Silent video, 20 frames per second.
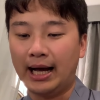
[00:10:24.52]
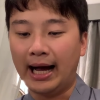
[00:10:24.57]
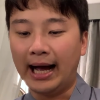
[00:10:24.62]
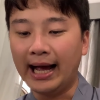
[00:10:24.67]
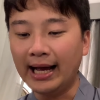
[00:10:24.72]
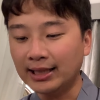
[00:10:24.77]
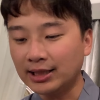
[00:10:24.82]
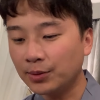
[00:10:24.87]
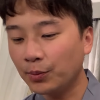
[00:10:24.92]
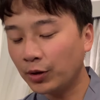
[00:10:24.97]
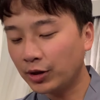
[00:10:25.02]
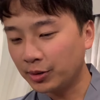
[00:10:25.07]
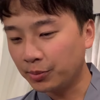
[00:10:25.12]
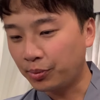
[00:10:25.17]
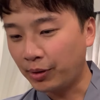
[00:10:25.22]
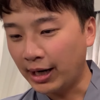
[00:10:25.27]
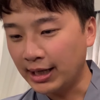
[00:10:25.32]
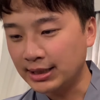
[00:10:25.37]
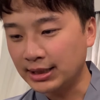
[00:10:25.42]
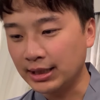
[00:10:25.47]
I asked them what the
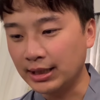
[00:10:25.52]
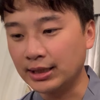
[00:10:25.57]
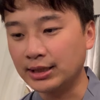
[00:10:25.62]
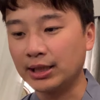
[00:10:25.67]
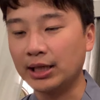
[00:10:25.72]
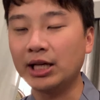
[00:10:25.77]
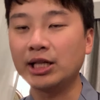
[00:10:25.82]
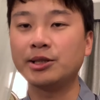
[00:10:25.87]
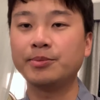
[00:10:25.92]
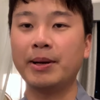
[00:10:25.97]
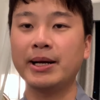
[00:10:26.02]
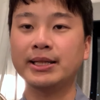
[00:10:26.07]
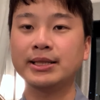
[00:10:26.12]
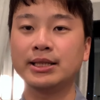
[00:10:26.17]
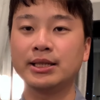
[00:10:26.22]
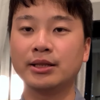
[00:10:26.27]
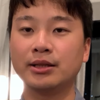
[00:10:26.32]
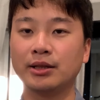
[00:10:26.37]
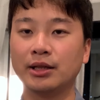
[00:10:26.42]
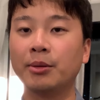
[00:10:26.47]
price is,
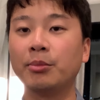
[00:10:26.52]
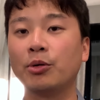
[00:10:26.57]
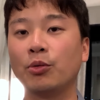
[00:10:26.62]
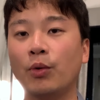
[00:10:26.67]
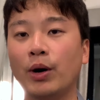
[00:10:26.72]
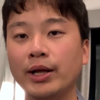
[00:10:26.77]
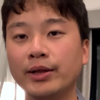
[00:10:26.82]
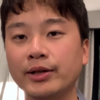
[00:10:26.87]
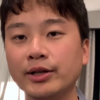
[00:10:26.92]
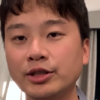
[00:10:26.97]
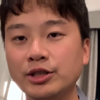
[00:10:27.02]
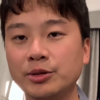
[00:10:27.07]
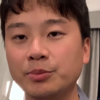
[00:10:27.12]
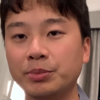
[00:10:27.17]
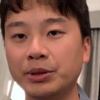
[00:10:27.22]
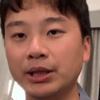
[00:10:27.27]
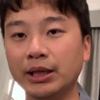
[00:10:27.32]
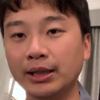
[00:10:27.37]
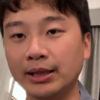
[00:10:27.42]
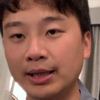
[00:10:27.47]
expecting number one, there to
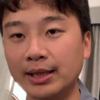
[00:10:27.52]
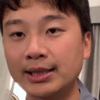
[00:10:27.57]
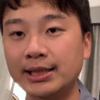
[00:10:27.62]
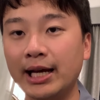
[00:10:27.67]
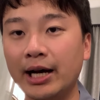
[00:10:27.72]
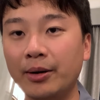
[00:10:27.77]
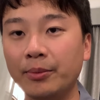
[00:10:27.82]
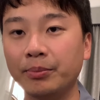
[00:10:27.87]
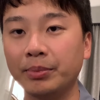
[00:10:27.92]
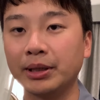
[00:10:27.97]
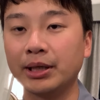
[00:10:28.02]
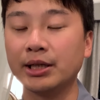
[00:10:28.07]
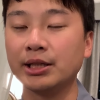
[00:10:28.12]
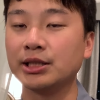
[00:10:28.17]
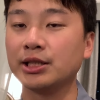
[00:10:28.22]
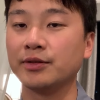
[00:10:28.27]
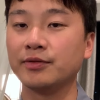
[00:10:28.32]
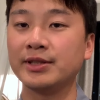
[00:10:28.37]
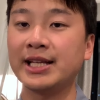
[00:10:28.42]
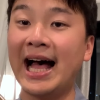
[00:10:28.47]
be a discount
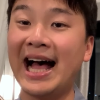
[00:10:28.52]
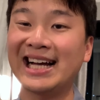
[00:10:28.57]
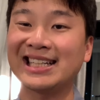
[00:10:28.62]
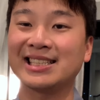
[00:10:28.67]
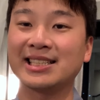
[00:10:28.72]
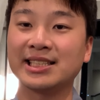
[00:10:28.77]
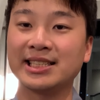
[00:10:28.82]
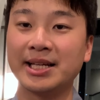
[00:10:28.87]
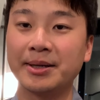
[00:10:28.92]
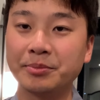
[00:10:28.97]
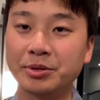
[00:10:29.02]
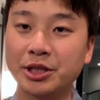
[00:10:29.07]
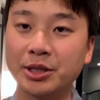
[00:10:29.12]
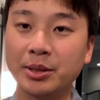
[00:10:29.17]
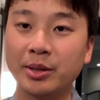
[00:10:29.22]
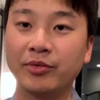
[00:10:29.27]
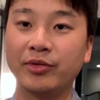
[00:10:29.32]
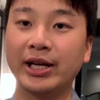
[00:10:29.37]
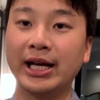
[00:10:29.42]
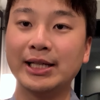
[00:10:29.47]
because of tax exemption.
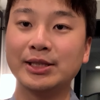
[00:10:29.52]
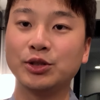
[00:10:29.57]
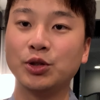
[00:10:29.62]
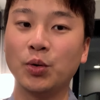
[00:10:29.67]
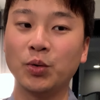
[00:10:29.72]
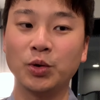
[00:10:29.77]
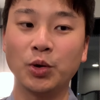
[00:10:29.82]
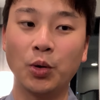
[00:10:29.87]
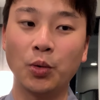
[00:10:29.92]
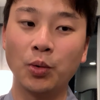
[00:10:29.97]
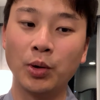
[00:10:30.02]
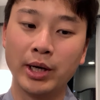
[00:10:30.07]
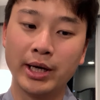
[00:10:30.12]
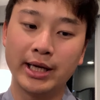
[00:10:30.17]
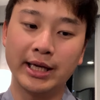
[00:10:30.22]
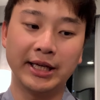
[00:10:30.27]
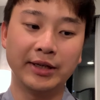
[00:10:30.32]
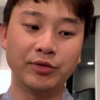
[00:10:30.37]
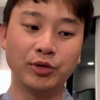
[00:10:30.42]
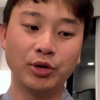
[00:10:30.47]
If you guys don't know,
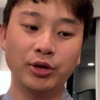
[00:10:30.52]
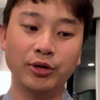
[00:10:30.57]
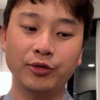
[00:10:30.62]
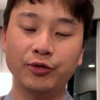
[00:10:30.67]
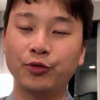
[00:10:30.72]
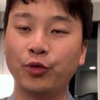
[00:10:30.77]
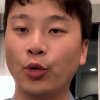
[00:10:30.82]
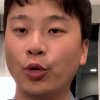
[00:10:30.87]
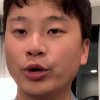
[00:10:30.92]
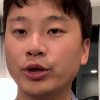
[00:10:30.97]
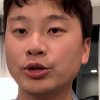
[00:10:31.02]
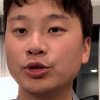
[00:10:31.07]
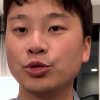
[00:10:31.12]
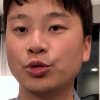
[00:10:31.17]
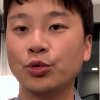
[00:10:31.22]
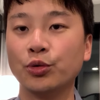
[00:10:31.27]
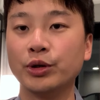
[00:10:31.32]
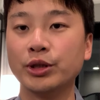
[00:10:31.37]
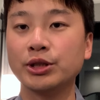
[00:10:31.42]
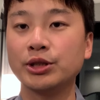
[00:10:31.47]
if you're a foreign
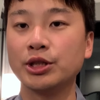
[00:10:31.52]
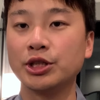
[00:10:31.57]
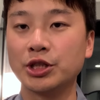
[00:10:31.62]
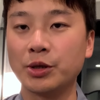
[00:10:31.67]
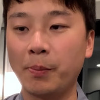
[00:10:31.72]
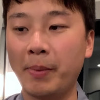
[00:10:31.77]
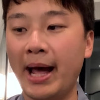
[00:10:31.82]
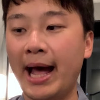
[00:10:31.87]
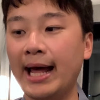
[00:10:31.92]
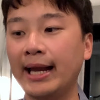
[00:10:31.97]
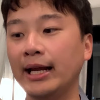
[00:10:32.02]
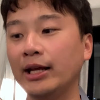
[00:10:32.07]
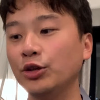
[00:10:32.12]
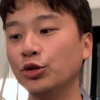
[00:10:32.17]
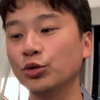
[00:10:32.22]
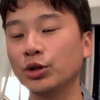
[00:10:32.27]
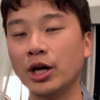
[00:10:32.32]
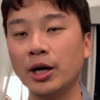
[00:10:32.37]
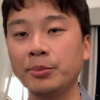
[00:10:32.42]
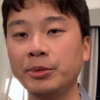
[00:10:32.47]
tourist to Japan and you
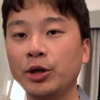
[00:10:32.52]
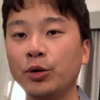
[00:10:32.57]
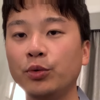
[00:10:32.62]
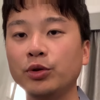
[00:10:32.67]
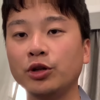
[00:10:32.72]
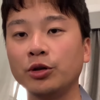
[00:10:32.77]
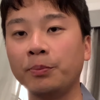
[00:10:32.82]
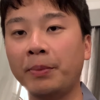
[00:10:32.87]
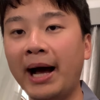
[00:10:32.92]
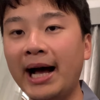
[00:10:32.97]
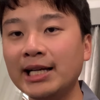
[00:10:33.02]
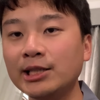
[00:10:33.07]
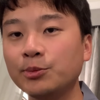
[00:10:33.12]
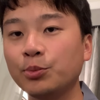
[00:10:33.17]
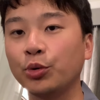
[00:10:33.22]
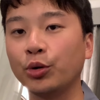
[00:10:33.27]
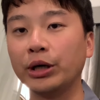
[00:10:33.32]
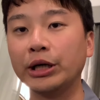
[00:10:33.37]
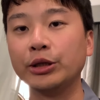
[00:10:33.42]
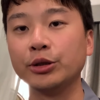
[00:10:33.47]
come here with your
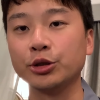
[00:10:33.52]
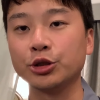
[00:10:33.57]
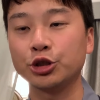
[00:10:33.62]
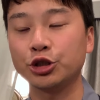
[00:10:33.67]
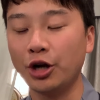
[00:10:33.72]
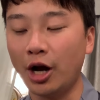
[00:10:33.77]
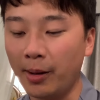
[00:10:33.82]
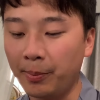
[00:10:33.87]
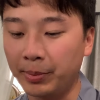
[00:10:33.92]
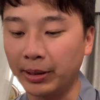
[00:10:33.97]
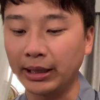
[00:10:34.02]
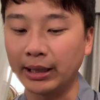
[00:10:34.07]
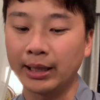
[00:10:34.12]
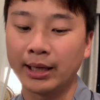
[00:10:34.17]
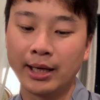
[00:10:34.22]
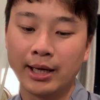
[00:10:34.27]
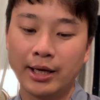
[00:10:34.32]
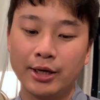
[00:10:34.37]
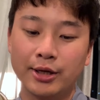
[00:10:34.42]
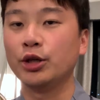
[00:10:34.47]
passport and you're shopping,
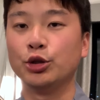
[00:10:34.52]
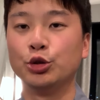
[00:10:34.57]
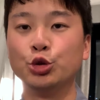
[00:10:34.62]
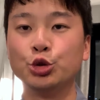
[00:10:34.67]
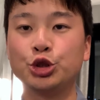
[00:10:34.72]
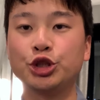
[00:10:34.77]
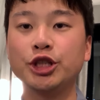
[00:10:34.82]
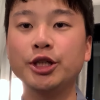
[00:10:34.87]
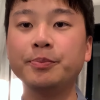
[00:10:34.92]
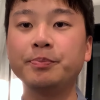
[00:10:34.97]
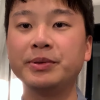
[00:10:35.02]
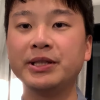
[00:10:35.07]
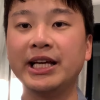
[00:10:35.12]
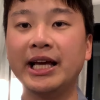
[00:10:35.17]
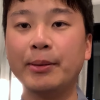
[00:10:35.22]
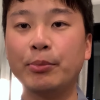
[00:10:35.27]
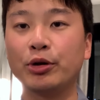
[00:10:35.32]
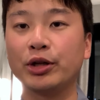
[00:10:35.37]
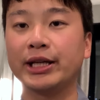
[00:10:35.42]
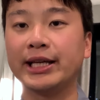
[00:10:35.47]
you should be
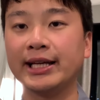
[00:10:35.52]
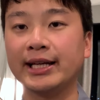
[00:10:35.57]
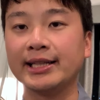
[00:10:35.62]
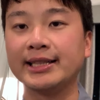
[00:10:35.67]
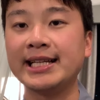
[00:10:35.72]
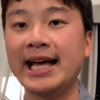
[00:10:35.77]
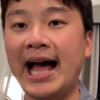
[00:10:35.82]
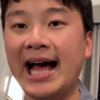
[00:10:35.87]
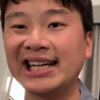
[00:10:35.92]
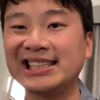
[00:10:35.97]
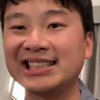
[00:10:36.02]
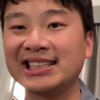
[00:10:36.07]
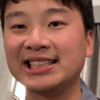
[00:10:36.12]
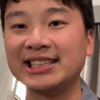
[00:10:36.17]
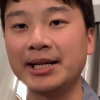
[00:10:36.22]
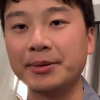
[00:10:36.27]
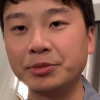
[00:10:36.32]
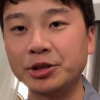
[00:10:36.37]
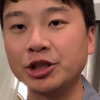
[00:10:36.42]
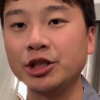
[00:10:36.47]
able to get a tax
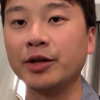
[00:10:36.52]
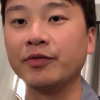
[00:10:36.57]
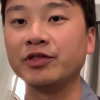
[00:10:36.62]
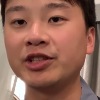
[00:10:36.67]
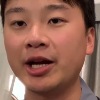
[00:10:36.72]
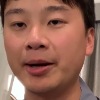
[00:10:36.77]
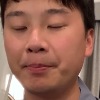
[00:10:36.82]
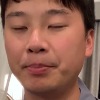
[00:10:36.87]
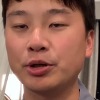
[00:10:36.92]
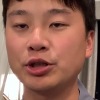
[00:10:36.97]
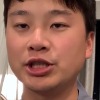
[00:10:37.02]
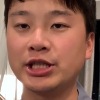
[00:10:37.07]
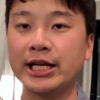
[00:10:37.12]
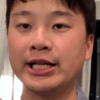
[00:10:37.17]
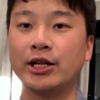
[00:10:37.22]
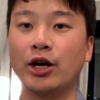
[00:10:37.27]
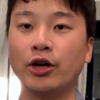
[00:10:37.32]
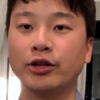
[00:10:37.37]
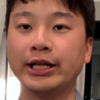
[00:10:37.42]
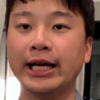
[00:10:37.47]
exemption of
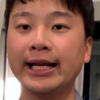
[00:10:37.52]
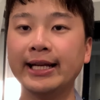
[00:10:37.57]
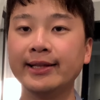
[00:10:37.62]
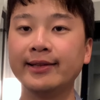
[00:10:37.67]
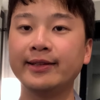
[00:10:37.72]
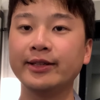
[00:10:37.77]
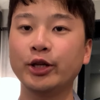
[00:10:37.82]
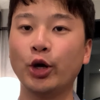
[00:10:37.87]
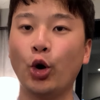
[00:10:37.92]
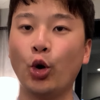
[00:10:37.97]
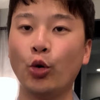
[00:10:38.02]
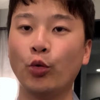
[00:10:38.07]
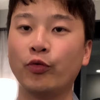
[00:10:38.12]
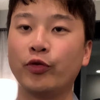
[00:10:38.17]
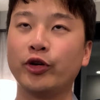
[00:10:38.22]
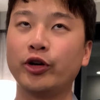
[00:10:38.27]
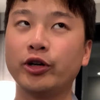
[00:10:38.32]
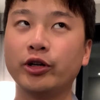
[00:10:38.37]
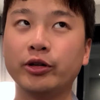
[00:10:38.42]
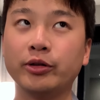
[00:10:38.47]
10% on anything
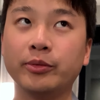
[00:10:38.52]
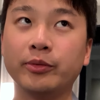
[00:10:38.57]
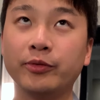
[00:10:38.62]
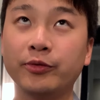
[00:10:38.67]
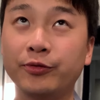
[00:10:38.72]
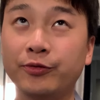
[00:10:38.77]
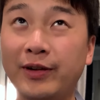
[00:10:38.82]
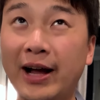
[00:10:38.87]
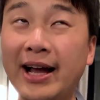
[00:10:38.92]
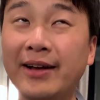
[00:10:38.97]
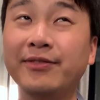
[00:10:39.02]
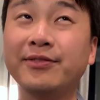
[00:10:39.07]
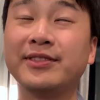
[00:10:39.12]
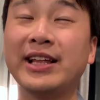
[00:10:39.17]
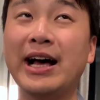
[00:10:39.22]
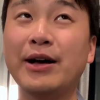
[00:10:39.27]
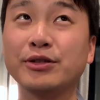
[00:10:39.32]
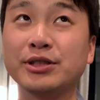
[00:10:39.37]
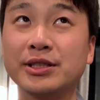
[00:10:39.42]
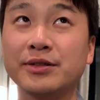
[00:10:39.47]
over
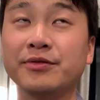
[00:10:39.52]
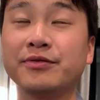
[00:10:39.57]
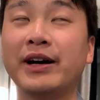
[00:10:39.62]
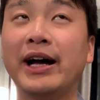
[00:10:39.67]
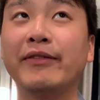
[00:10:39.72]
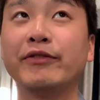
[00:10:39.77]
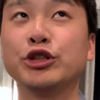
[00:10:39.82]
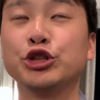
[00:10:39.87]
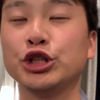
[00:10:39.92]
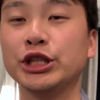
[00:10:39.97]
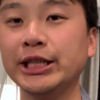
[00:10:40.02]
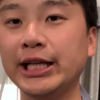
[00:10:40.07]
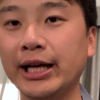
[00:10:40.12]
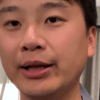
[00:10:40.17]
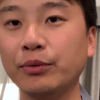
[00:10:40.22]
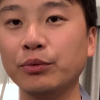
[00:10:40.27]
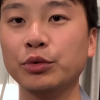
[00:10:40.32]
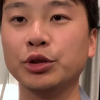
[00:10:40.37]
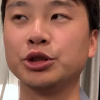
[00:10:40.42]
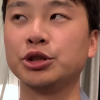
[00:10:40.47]
5,500
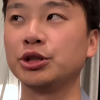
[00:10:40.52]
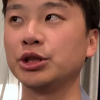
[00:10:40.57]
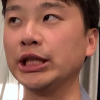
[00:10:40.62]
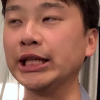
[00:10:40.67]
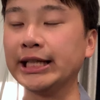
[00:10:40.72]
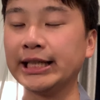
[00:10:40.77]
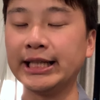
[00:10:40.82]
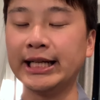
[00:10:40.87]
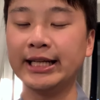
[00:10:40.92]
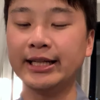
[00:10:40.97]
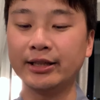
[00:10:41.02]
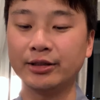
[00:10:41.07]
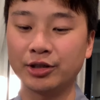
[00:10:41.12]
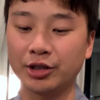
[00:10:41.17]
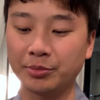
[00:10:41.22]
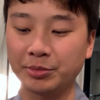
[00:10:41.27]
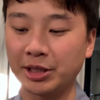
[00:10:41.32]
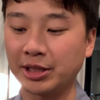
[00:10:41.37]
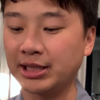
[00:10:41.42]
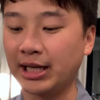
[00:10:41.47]
yen, which in Canadian
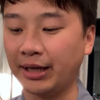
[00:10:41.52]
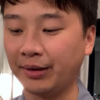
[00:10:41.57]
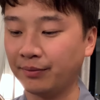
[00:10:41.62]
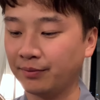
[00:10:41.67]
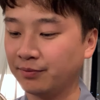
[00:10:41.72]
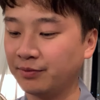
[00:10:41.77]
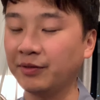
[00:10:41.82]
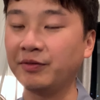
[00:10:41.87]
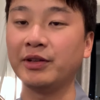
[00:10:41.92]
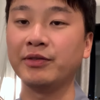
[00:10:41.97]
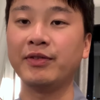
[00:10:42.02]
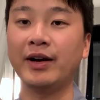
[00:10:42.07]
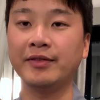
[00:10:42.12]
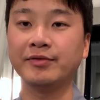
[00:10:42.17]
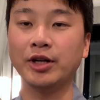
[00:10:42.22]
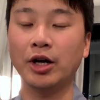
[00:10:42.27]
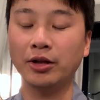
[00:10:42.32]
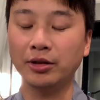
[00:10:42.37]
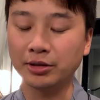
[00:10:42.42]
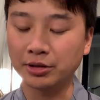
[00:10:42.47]
terms is like
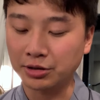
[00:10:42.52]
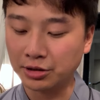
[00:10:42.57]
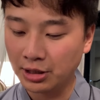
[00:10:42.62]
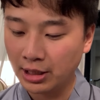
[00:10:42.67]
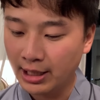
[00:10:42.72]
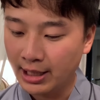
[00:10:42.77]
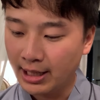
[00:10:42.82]
$55.